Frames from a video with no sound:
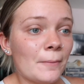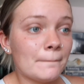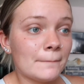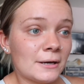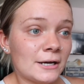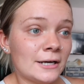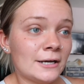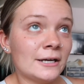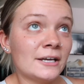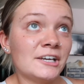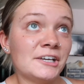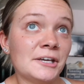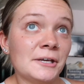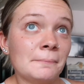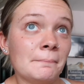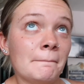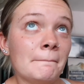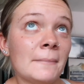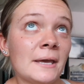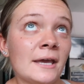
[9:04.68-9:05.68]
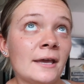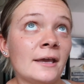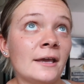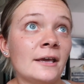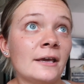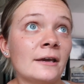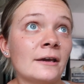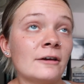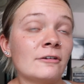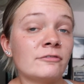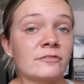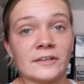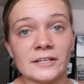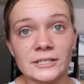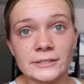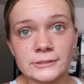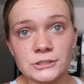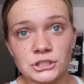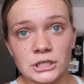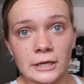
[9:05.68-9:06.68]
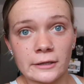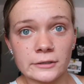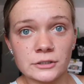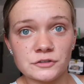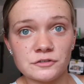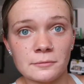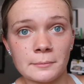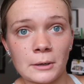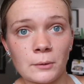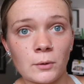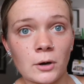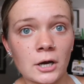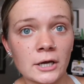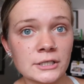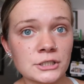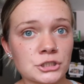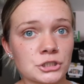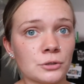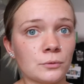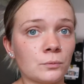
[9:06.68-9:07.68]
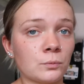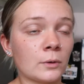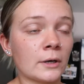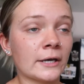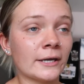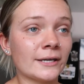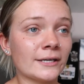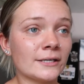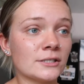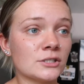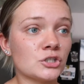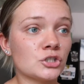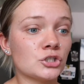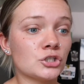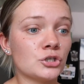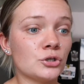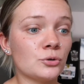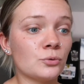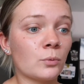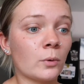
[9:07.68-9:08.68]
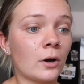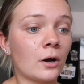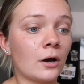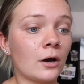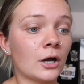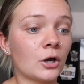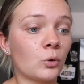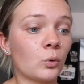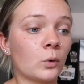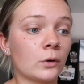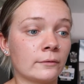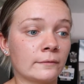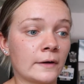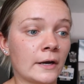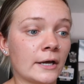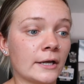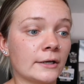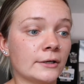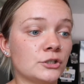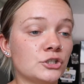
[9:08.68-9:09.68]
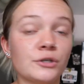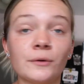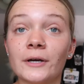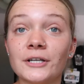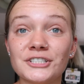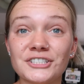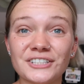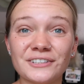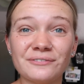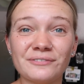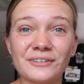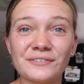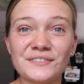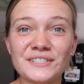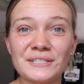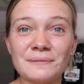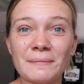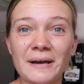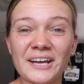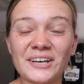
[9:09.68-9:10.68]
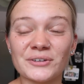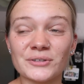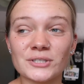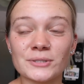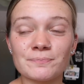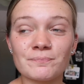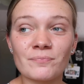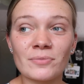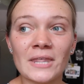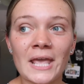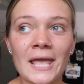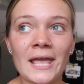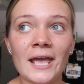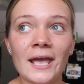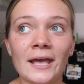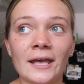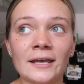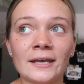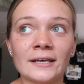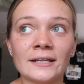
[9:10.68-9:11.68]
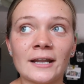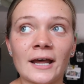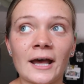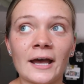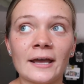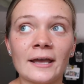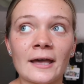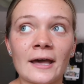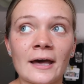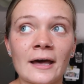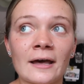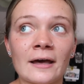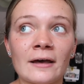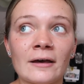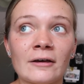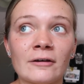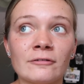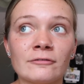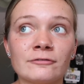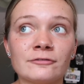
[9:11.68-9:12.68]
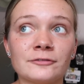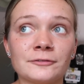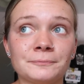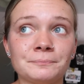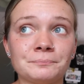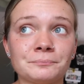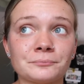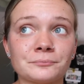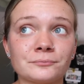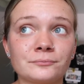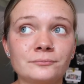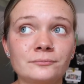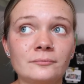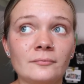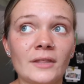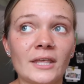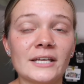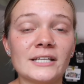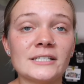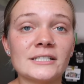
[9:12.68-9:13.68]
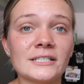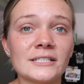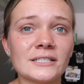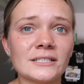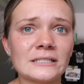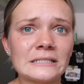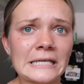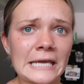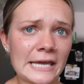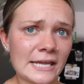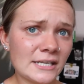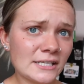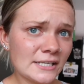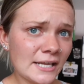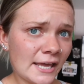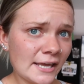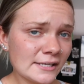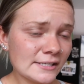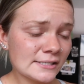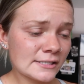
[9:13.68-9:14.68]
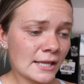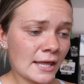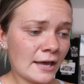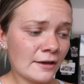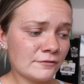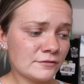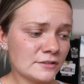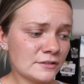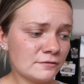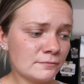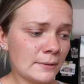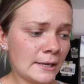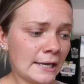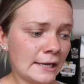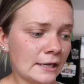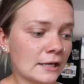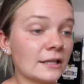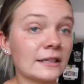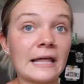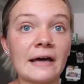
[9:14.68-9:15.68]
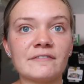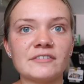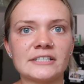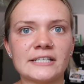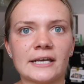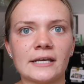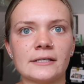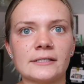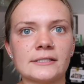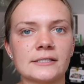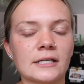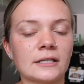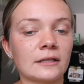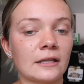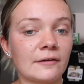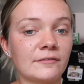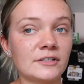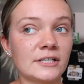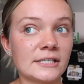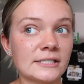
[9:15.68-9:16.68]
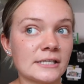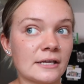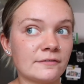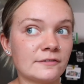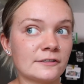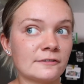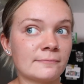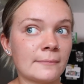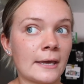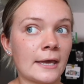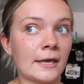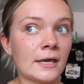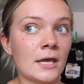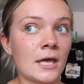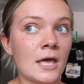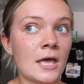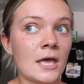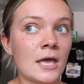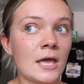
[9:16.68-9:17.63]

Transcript: my May fitness challenge for my watch was to walk or run two hundred fifteen miles, and I have ten days left of May, eleven days, eleven days left of May,